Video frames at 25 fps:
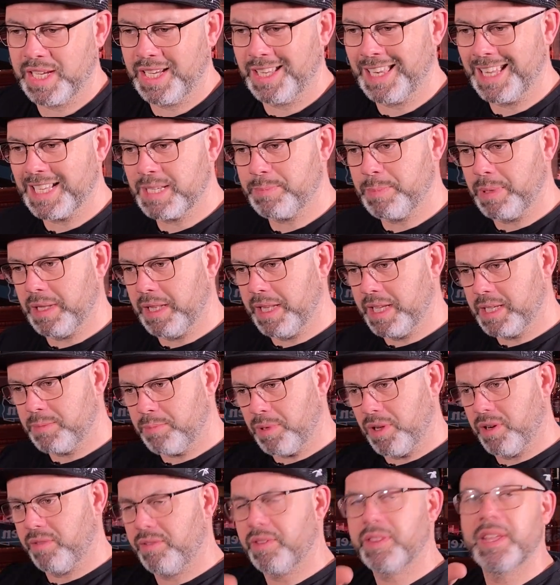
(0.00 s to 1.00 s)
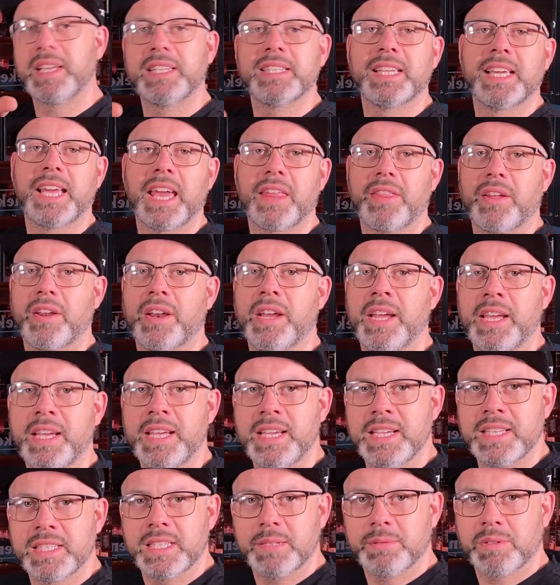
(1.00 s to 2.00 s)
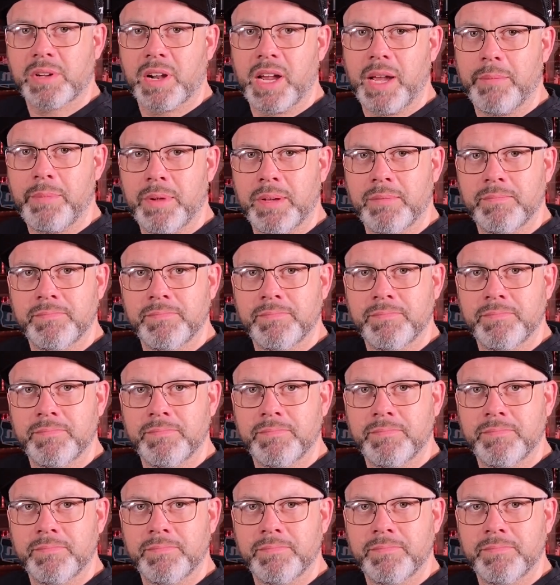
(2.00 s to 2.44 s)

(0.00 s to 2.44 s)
And let's build this beautiful thing together. Subscribe.